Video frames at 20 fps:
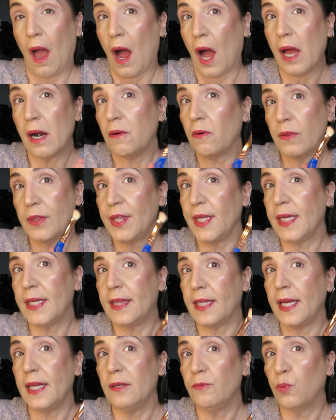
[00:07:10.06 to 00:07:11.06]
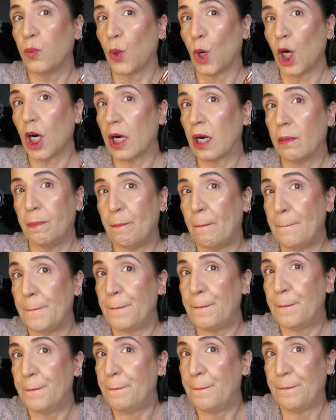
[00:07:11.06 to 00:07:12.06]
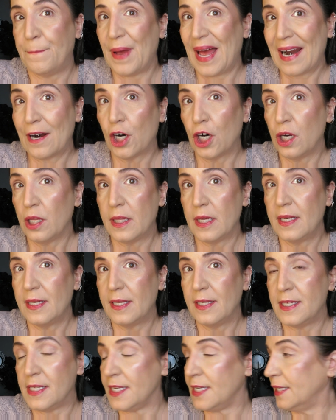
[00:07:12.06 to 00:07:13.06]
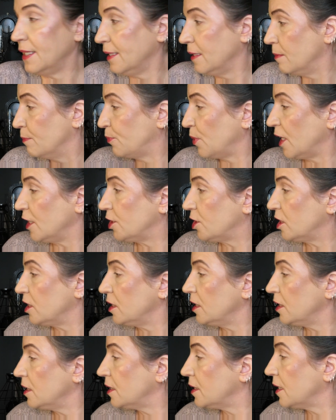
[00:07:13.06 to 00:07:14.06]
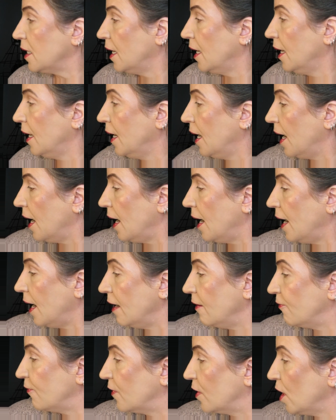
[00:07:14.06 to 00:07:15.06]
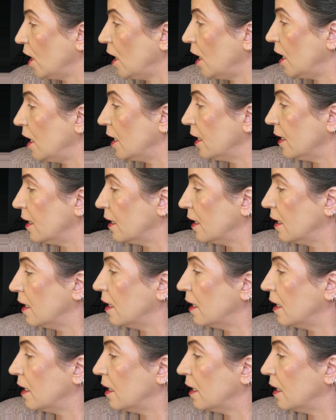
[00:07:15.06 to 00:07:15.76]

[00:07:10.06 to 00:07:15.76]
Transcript: I don't think they work better than the Bdelium brushes. I've got